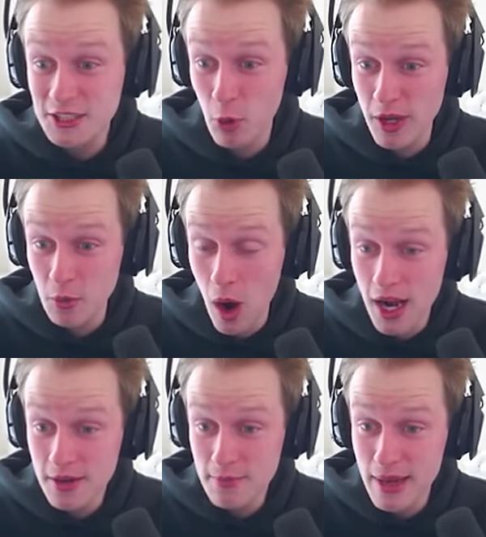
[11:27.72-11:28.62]
morning
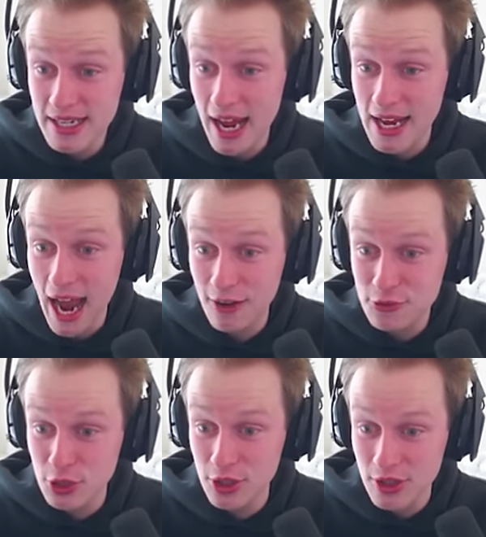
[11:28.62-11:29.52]
one, midday,
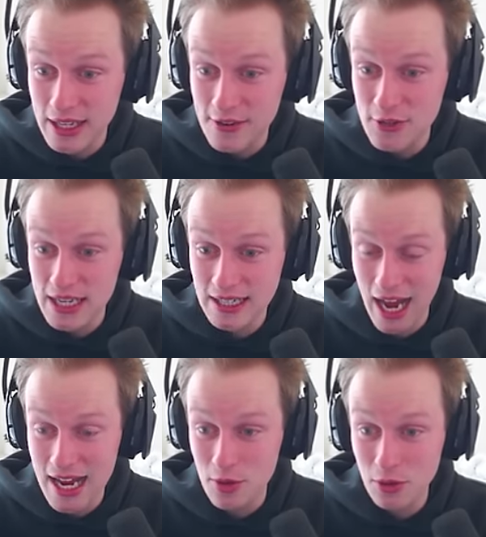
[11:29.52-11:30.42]
afternoon, evening,
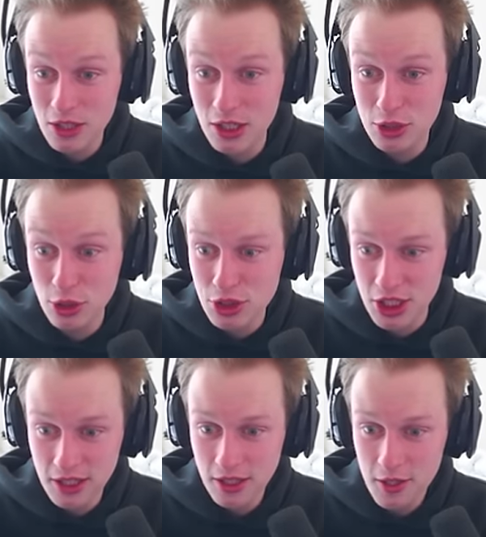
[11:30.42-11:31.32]
night, conclusion.